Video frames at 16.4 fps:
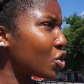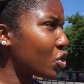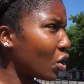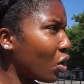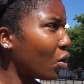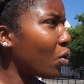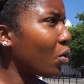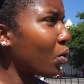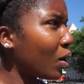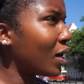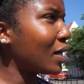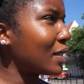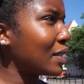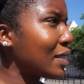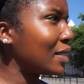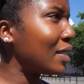So
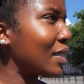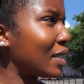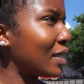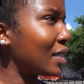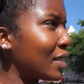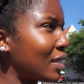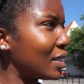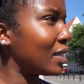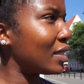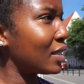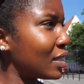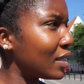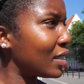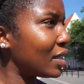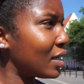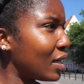yeah,
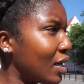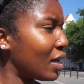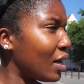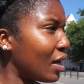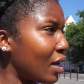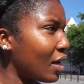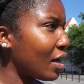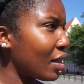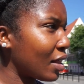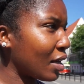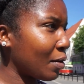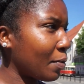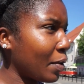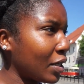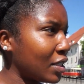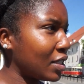I
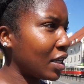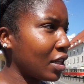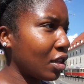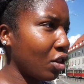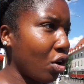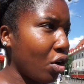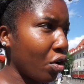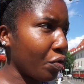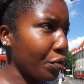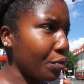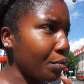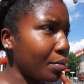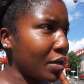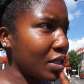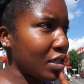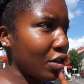think I'm about to take the long
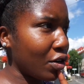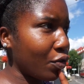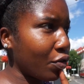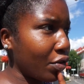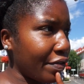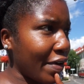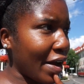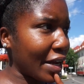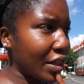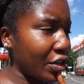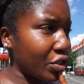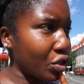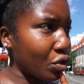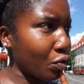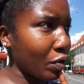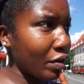route because I know for a fact
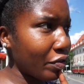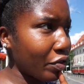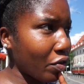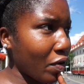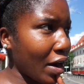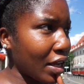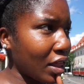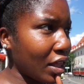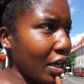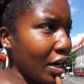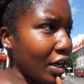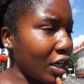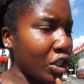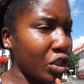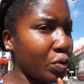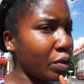there's a river right there,
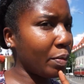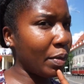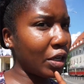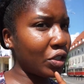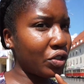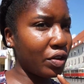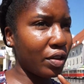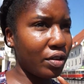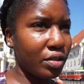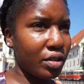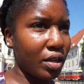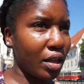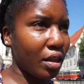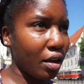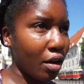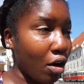and I just want to make sure there's
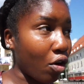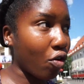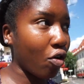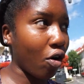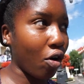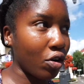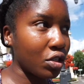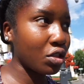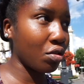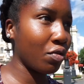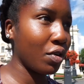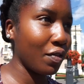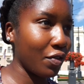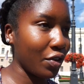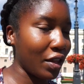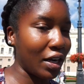nothing across the
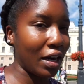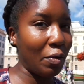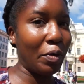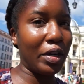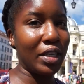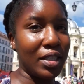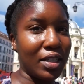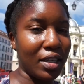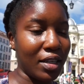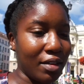river that I want to see.